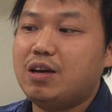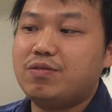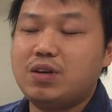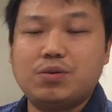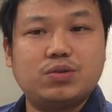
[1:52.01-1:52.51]

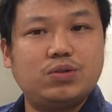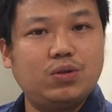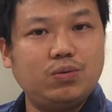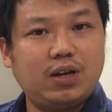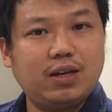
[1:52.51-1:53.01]
If there's
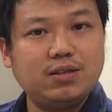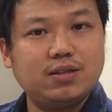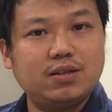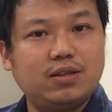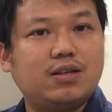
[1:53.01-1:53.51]
no
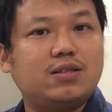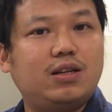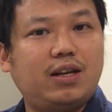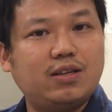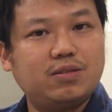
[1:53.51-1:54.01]
lens, that's
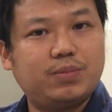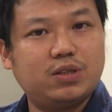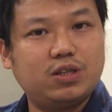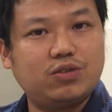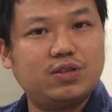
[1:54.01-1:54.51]
the lens
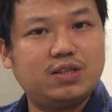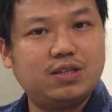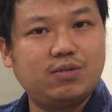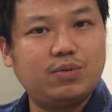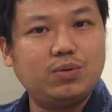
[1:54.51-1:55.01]
position
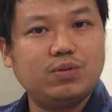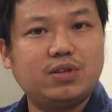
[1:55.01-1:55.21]
0.